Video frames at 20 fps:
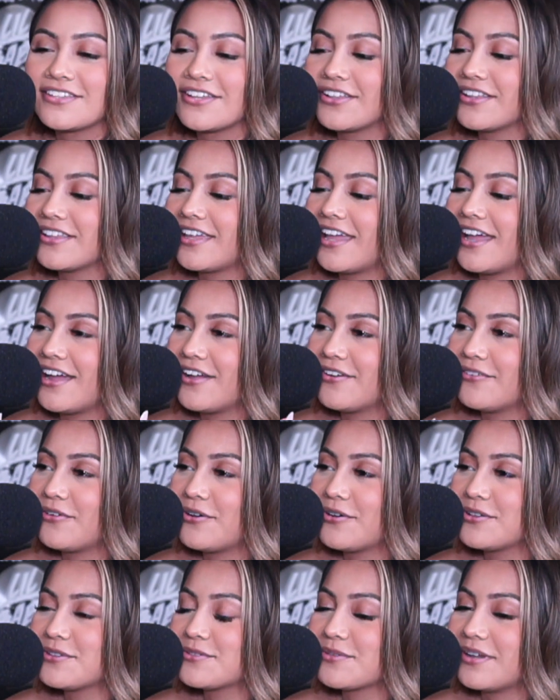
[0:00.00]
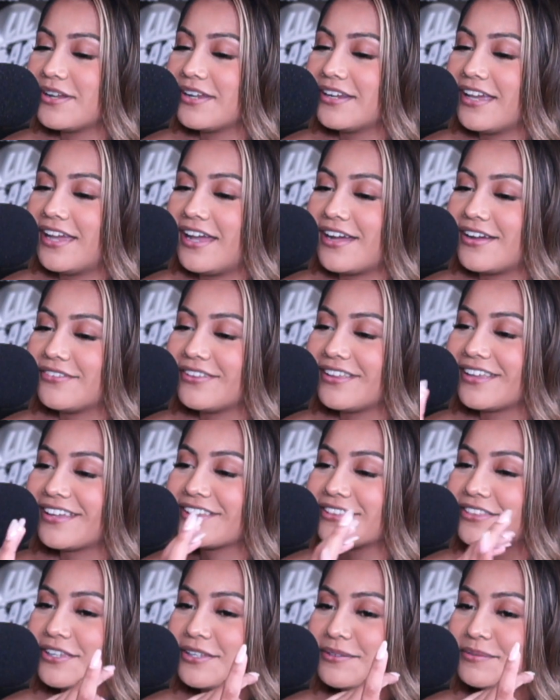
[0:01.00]
So yeah, I've always wanted to have
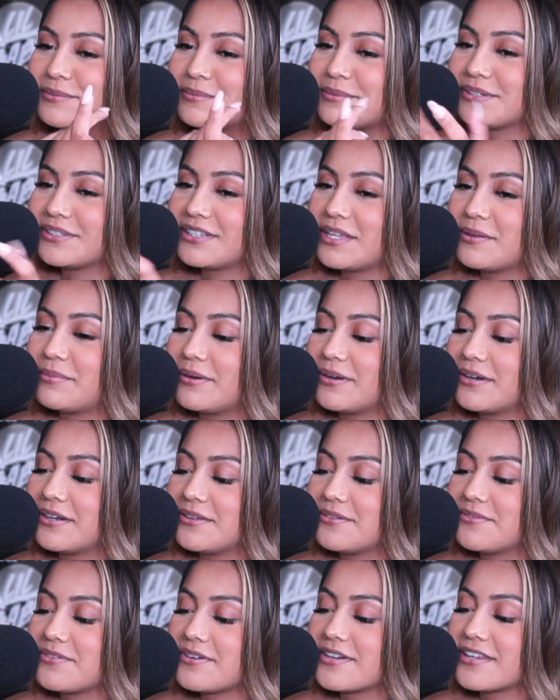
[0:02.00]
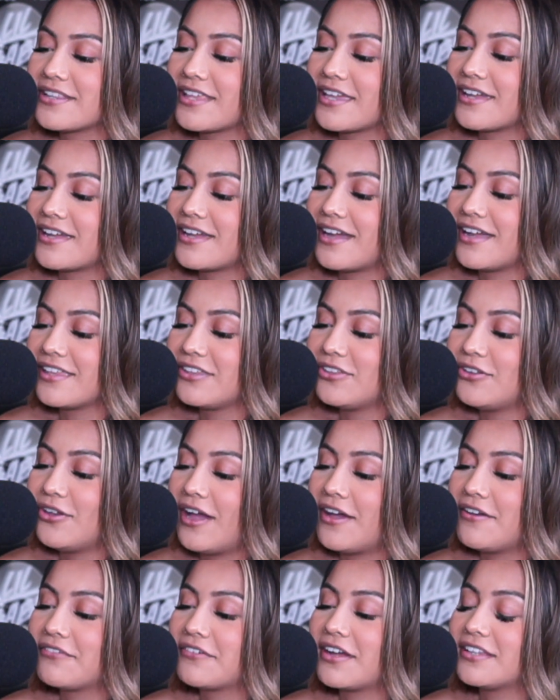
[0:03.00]
like a themed birthday party where like
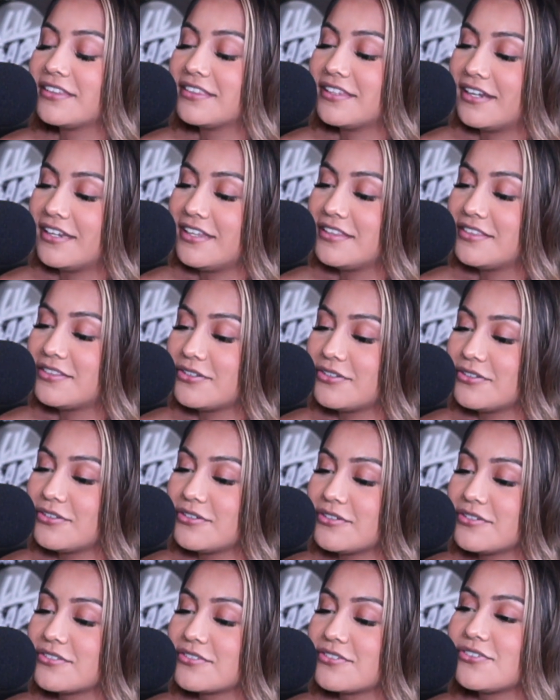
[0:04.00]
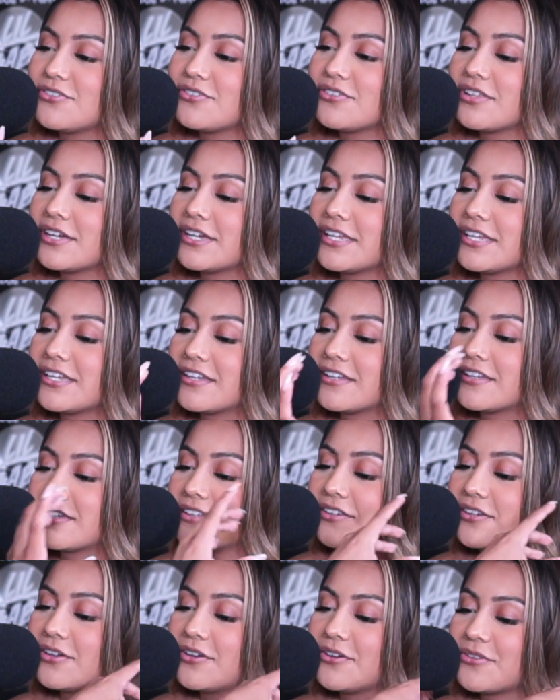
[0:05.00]
you have cantaritos, you like,
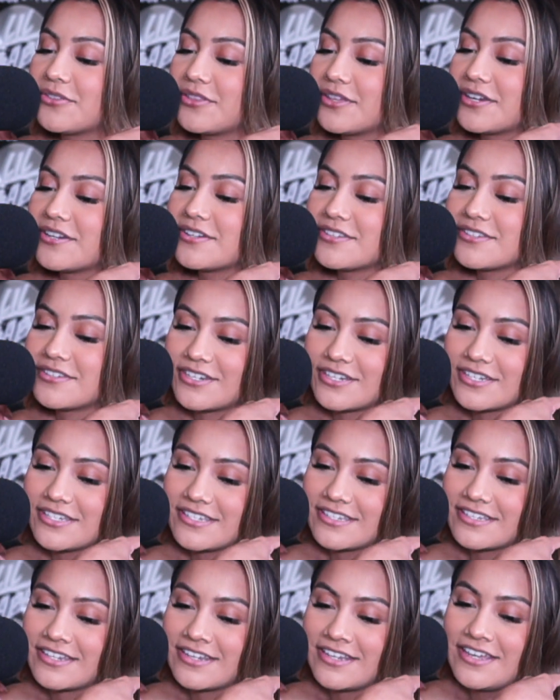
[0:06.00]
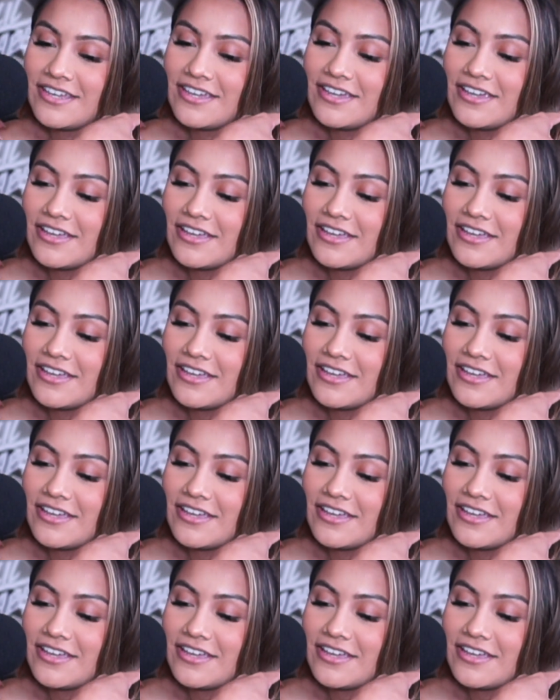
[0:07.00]
you know, there's just